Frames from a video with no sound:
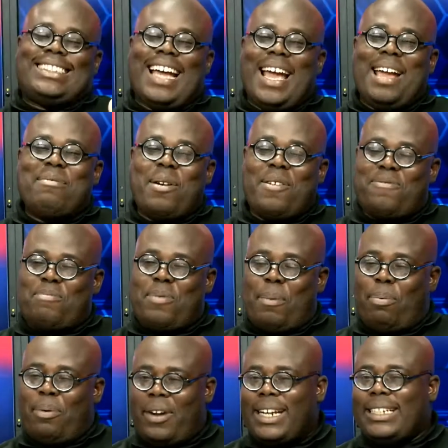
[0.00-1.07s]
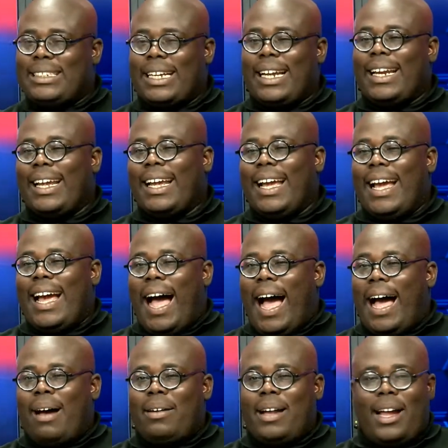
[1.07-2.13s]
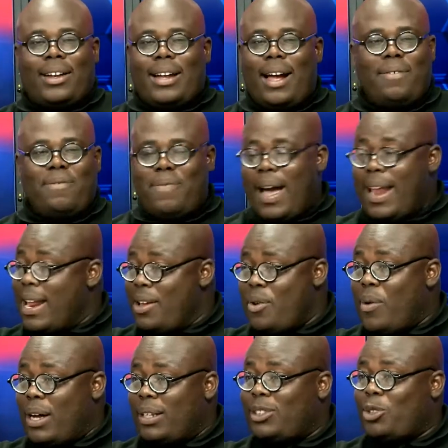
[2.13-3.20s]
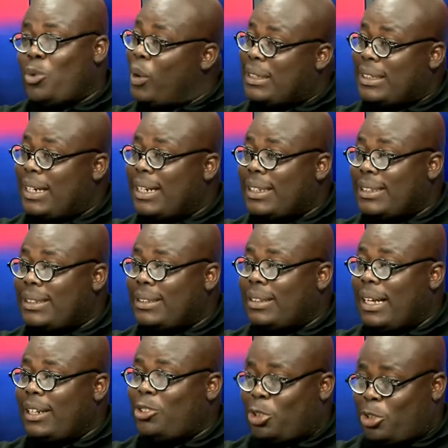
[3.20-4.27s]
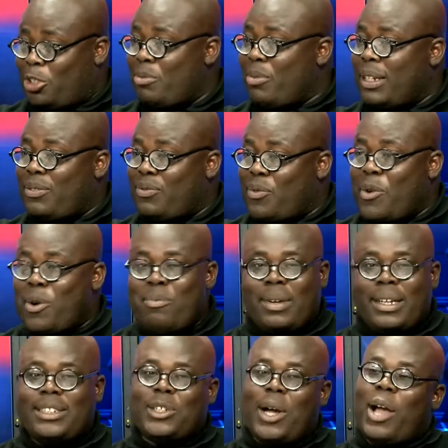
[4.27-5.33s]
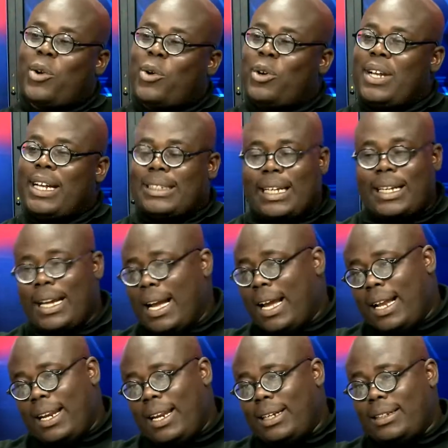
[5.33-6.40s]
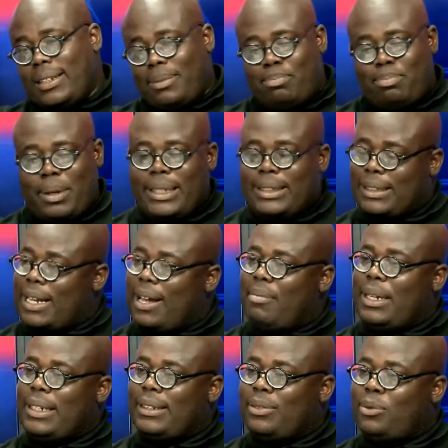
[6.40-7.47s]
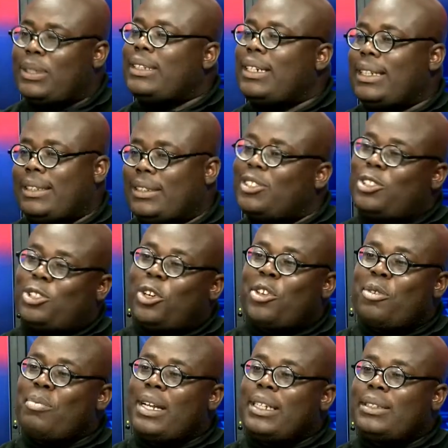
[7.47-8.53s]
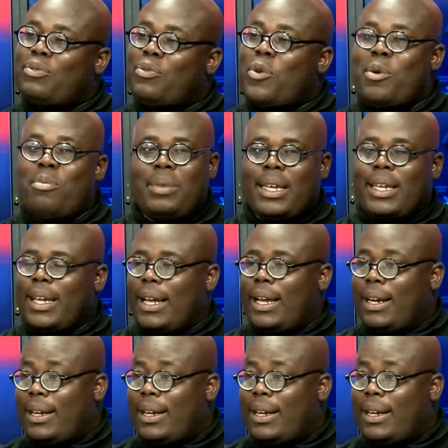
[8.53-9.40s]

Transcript: the time of preparation, I can't find anyone to witness the document for me. So I call you, I say, Linda, please come and witness this document for me.